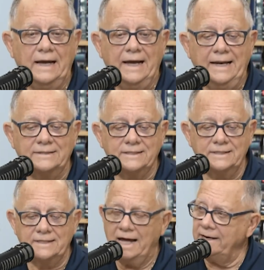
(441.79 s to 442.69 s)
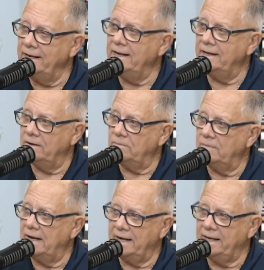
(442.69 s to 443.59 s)
And he says, I need help.
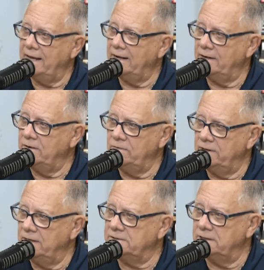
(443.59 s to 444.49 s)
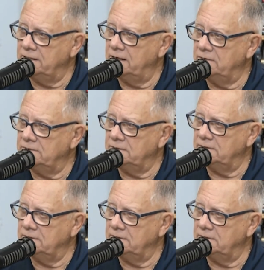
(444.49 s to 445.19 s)
I can't do this and coach.